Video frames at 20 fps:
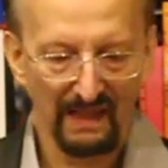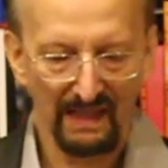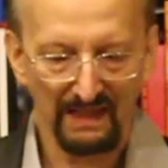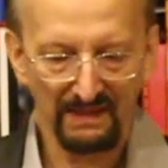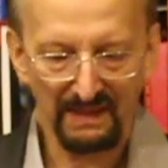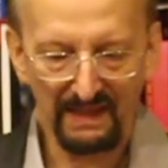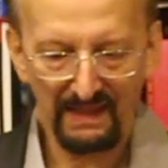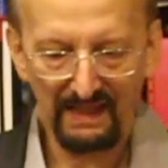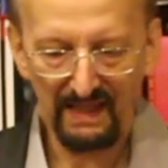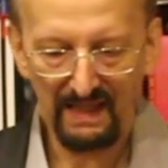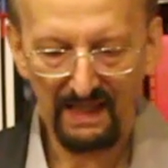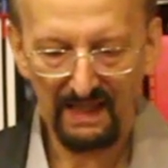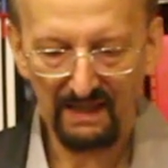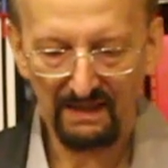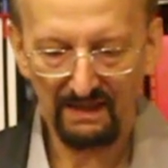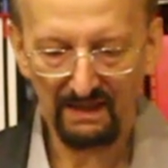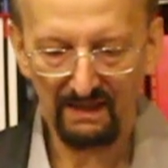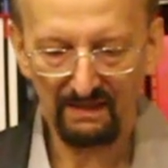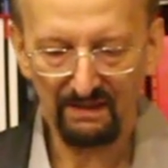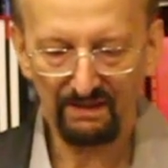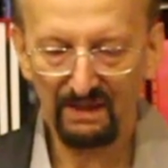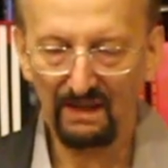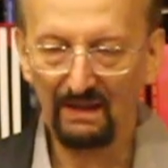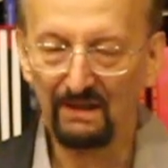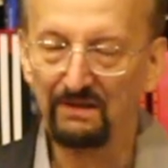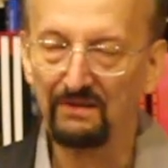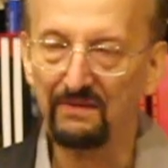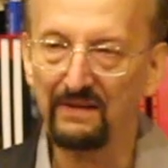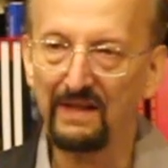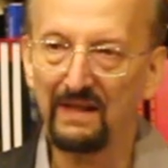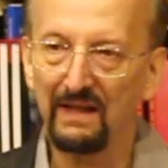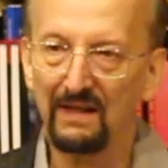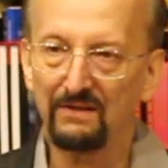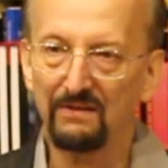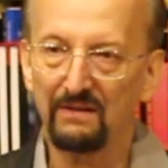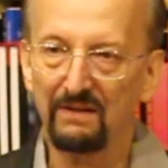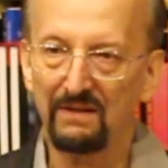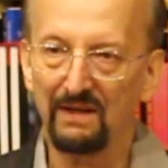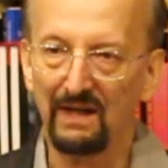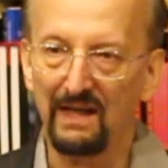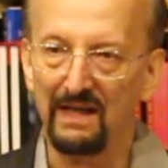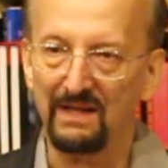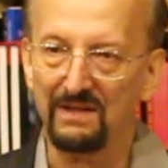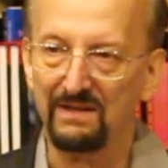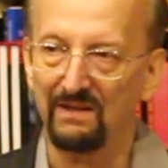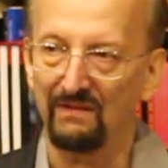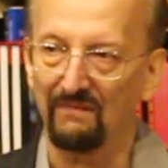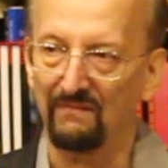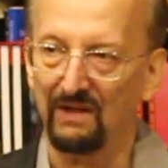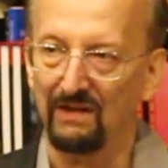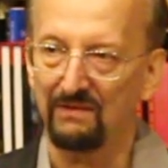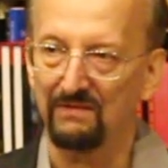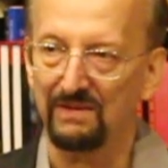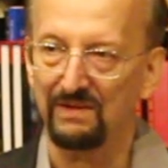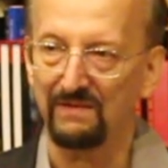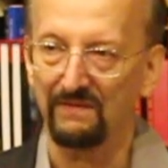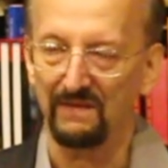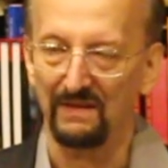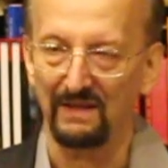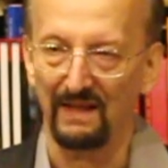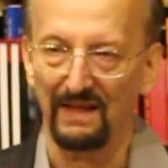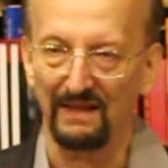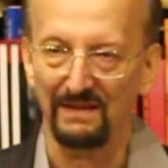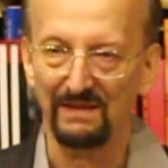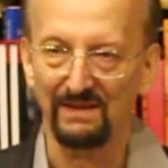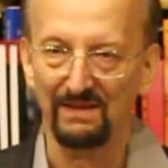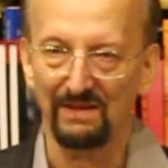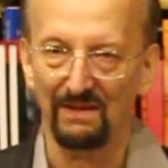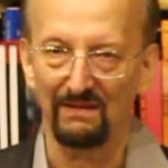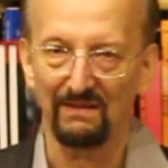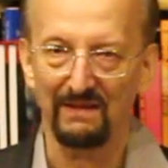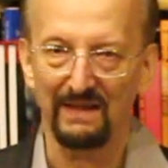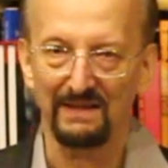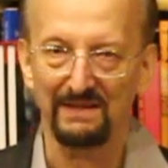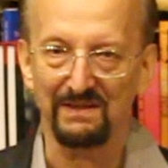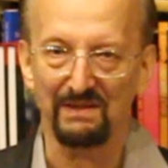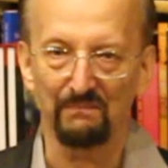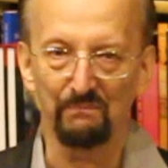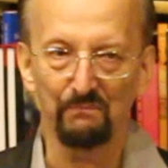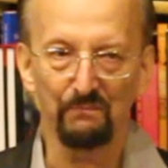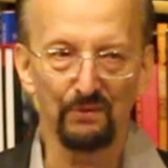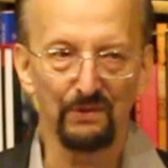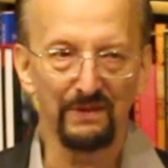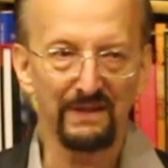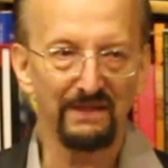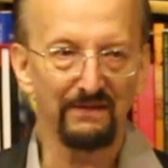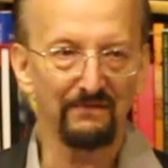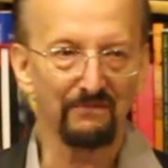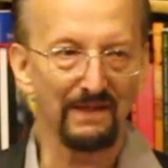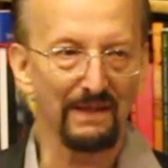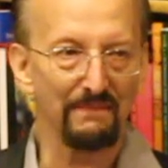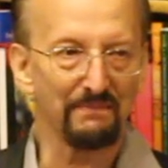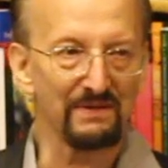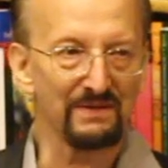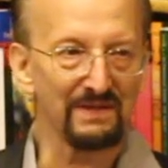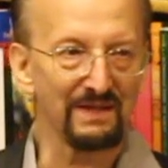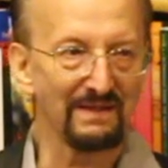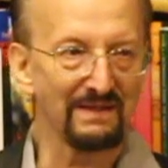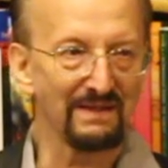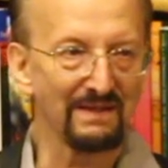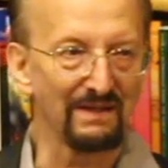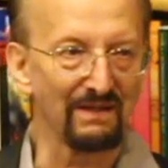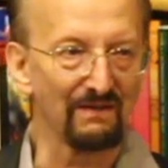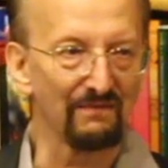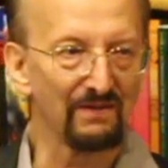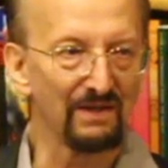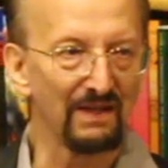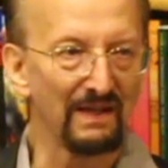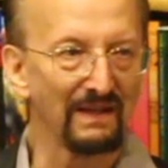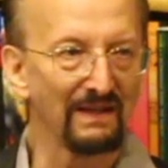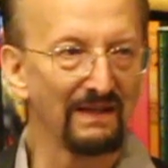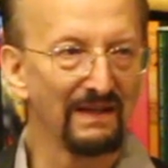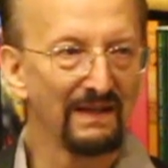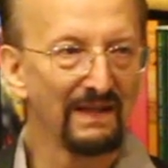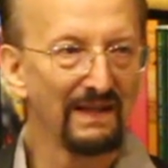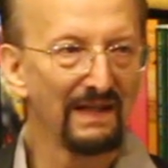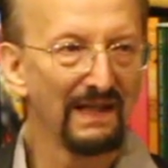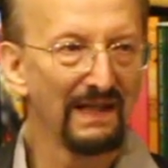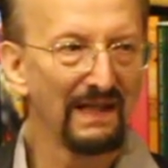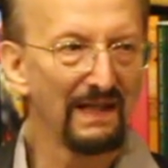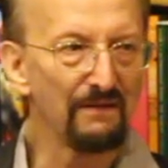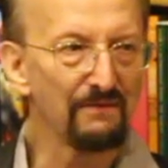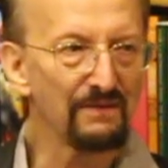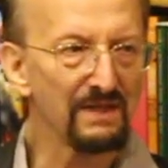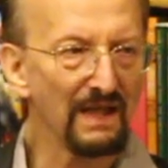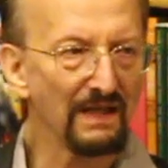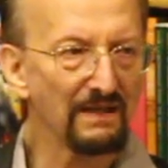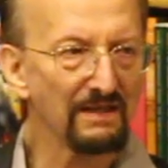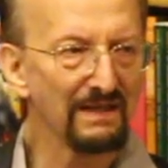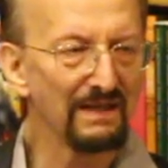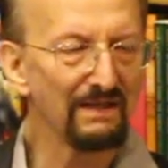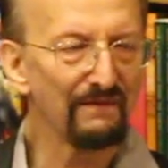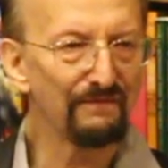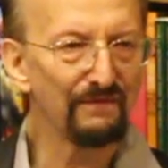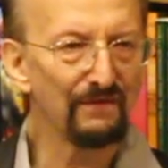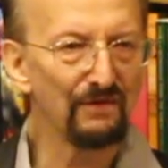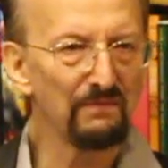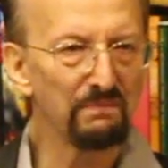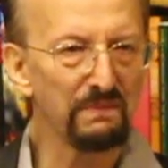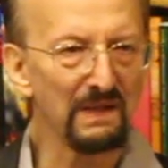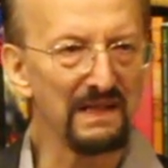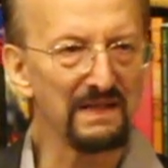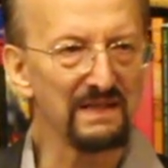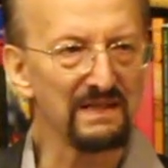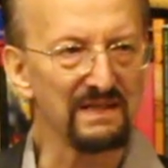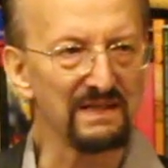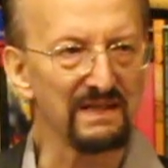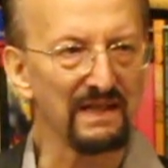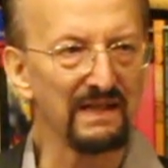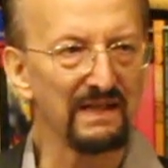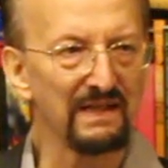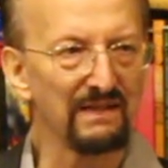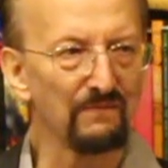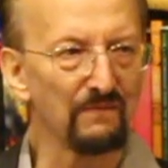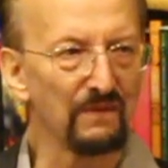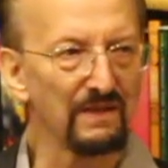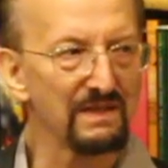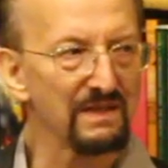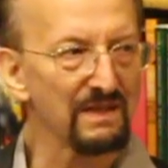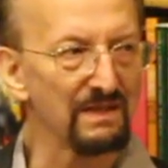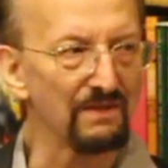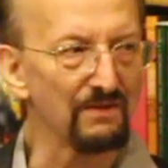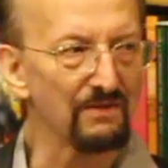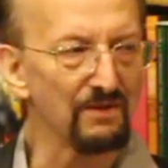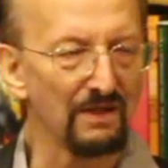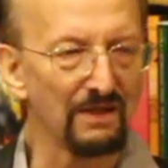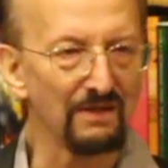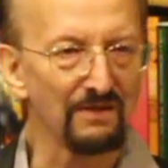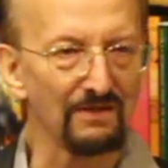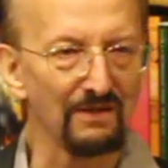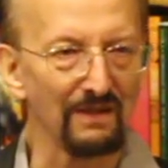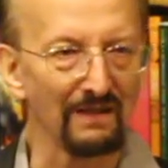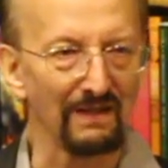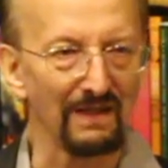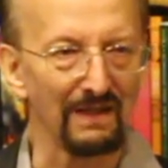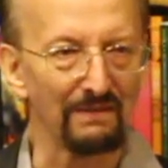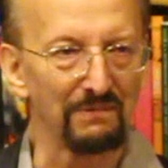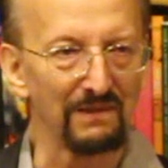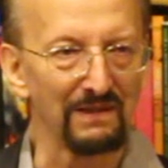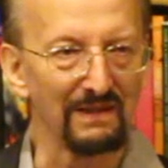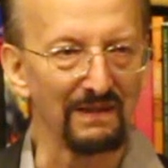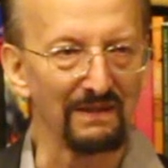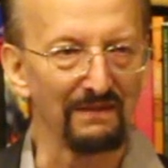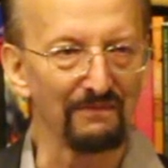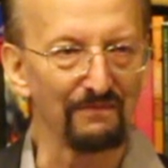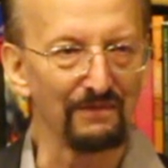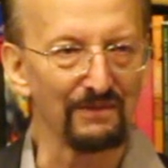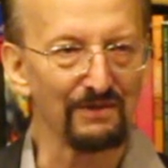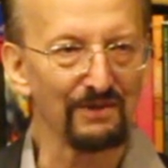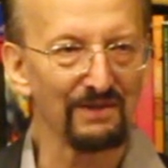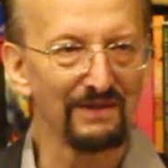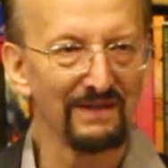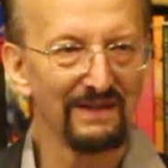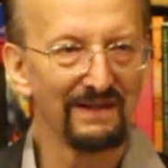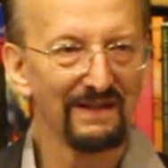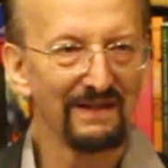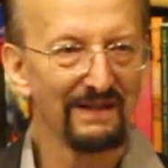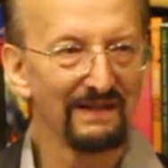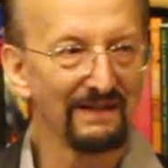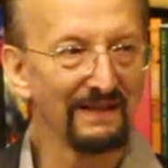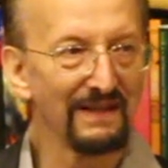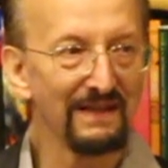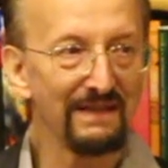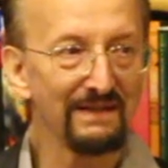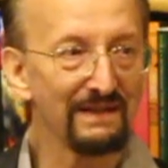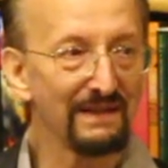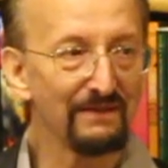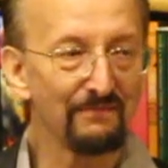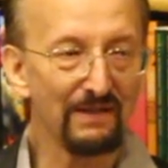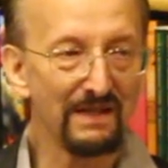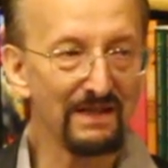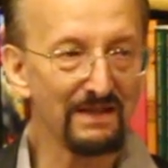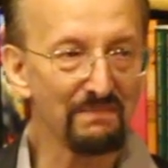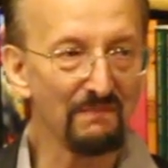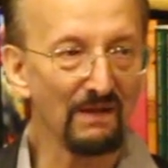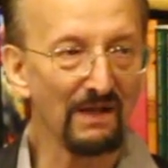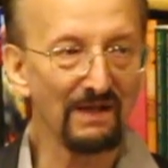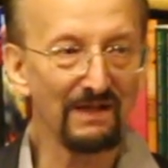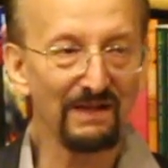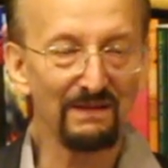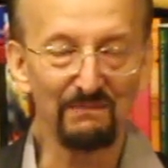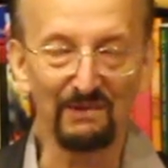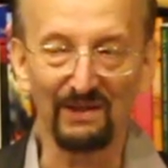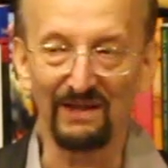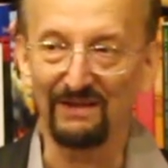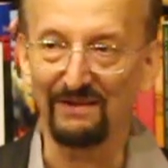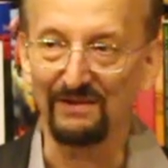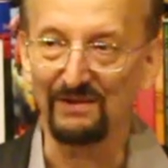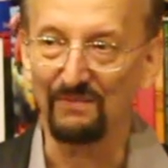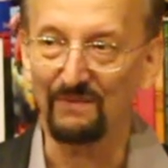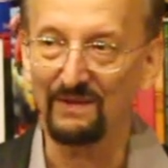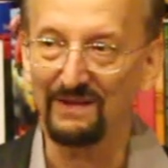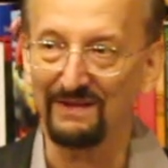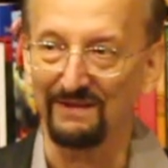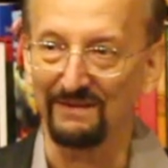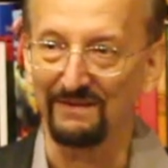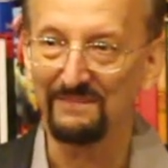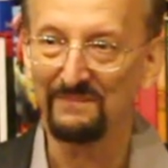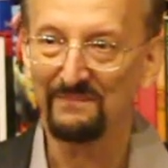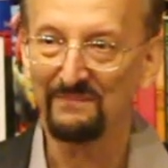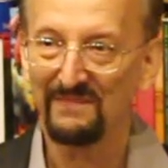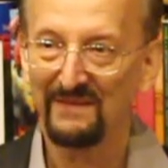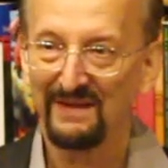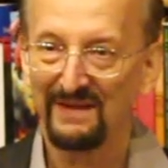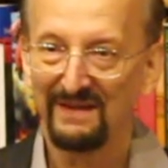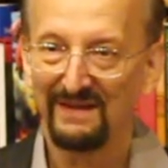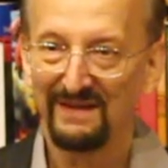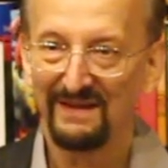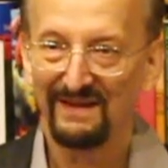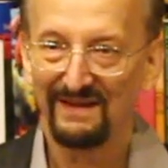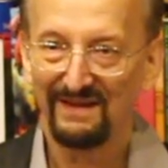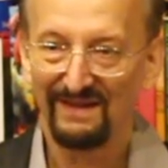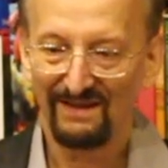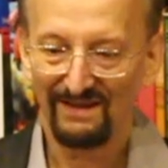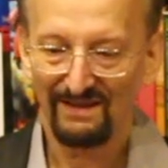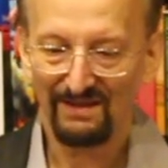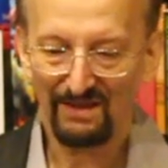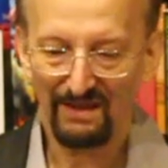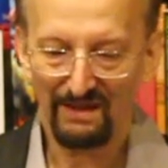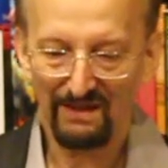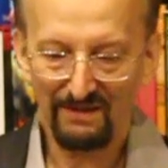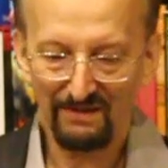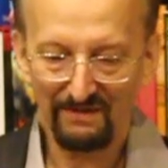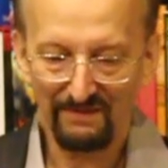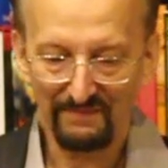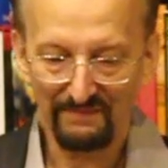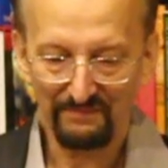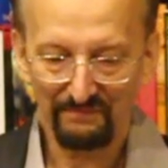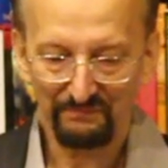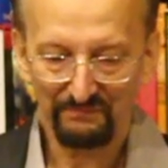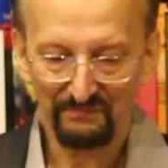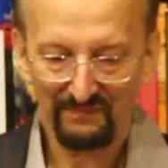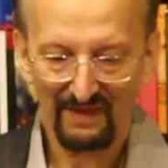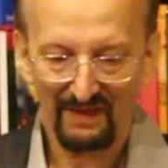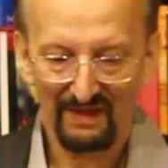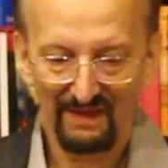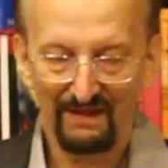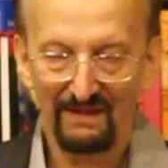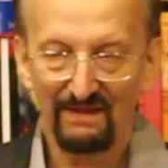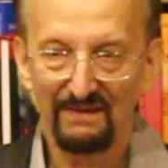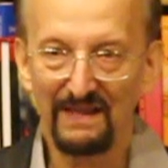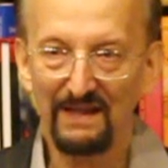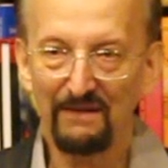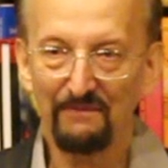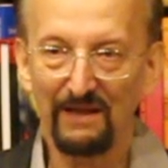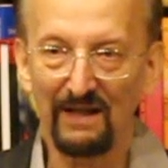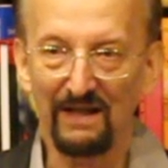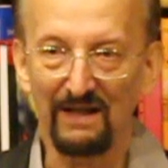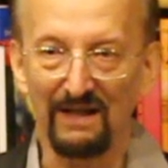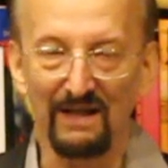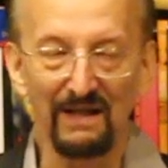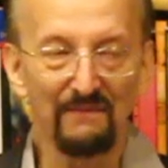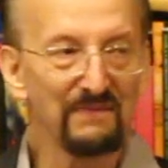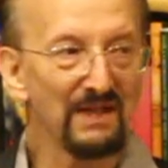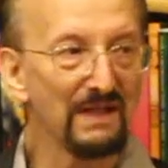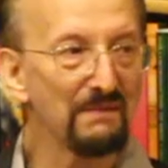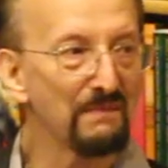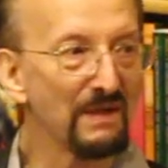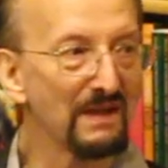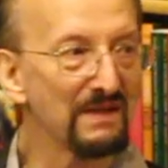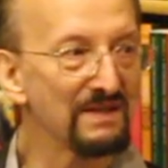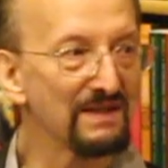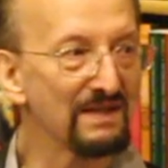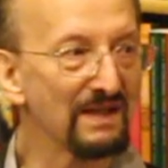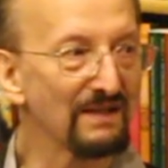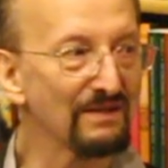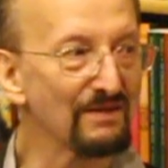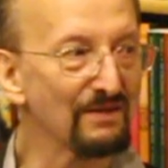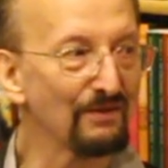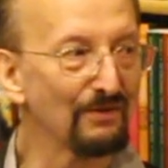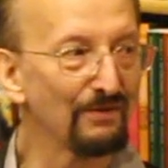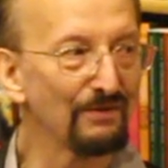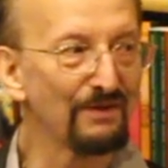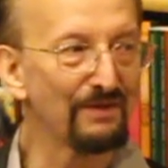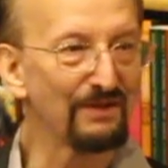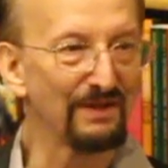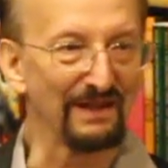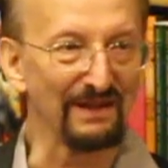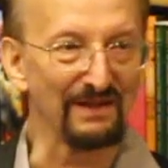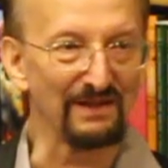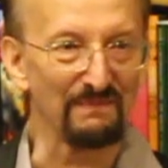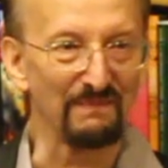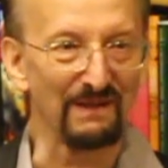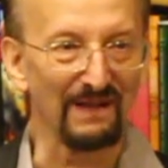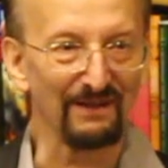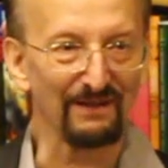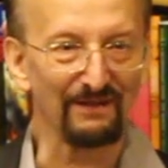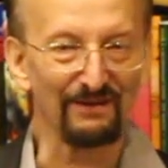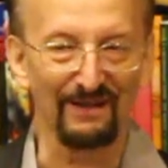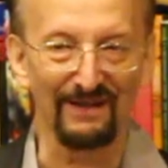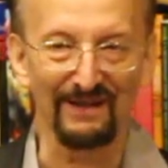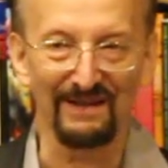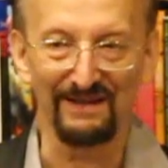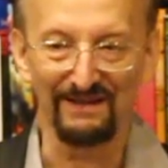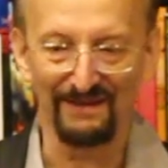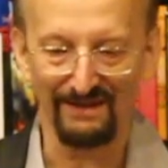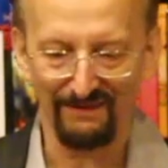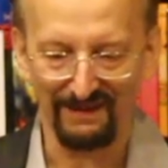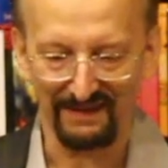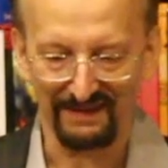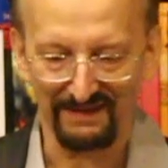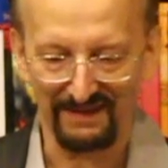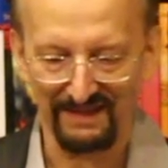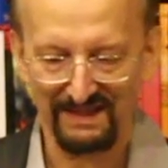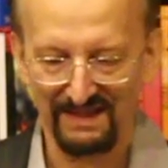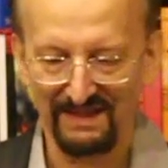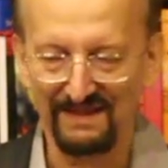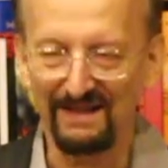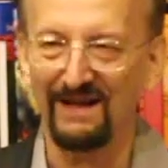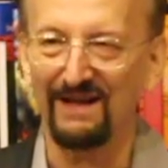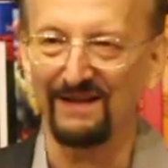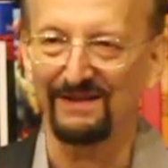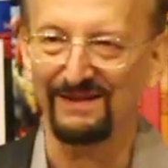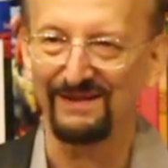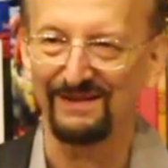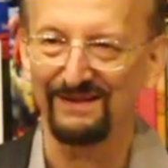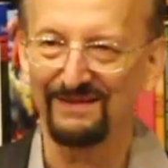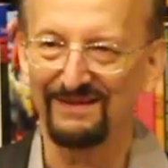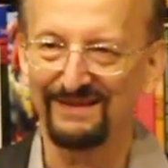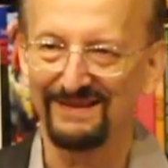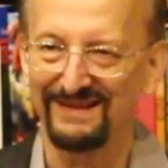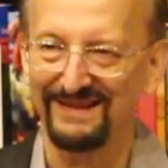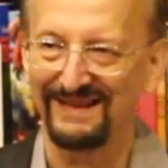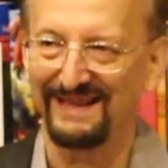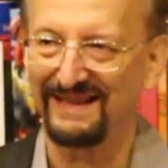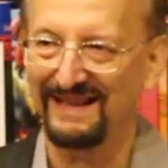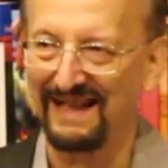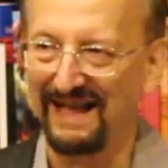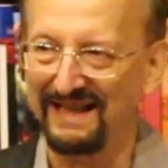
And they had, I think, 300,000 votes for that, so that's a pretty representative thing. He was actually a few places ahead of Winston Churchill, I believe, which, yeah, that raised my eyebrow as well. So, there we are. I've done my 6 good things about Crowley. Now I can start to get